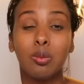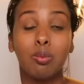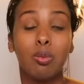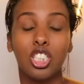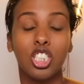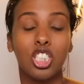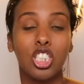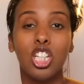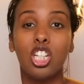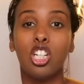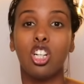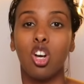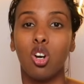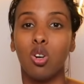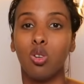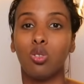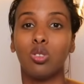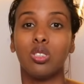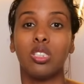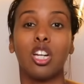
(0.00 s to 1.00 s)
Like she
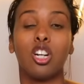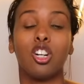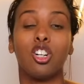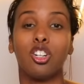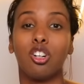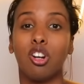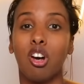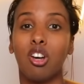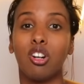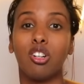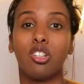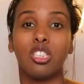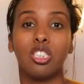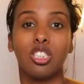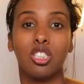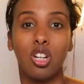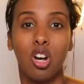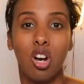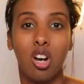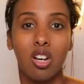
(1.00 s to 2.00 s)
knows that her daughter
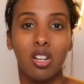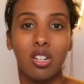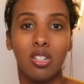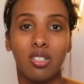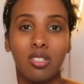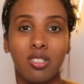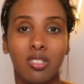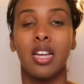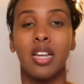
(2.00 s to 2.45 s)
is gone.